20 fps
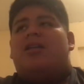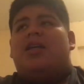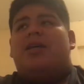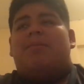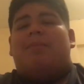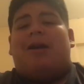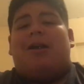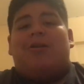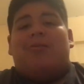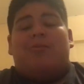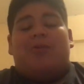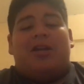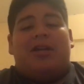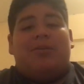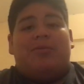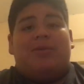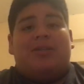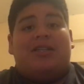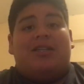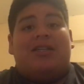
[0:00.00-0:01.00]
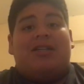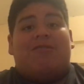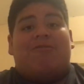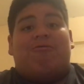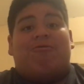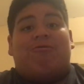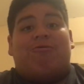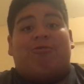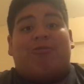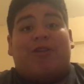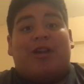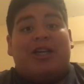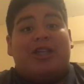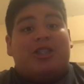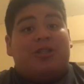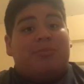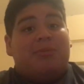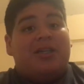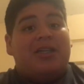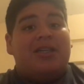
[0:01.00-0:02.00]
the amount of running we did
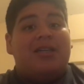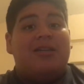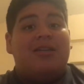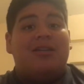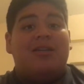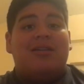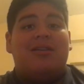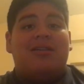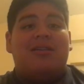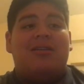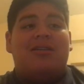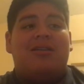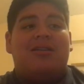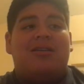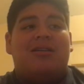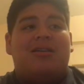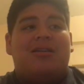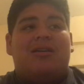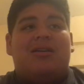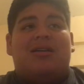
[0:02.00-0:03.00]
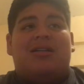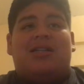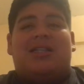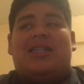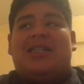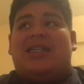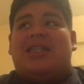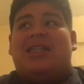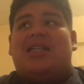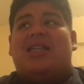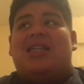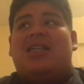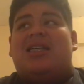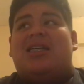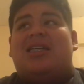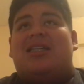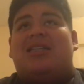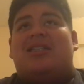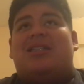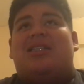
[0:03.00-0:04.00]
freshman year didn't
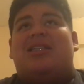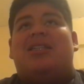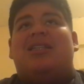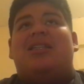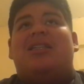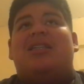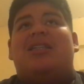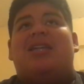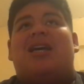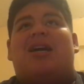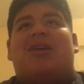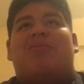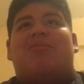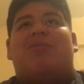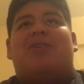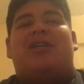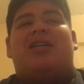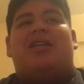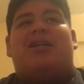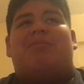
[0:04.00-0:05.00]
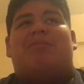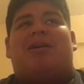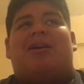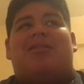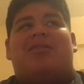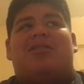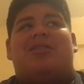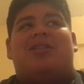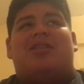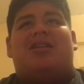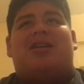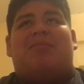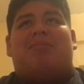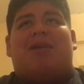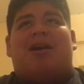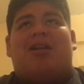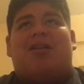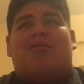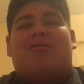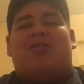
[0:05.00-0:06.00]
does not really amount to the
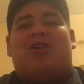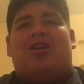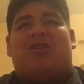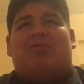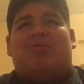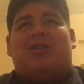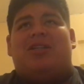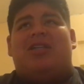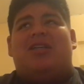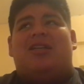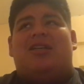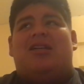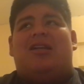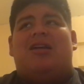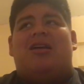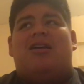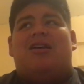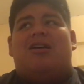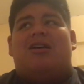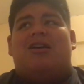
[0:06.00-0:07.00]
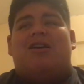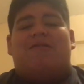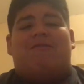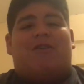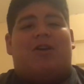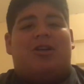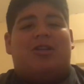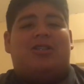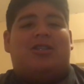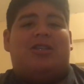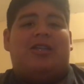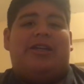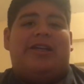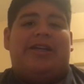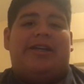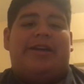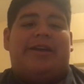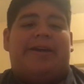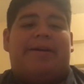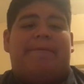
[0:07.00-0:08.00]
amount of running we did varsity
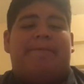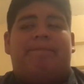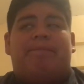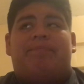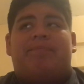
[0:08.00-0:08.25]
year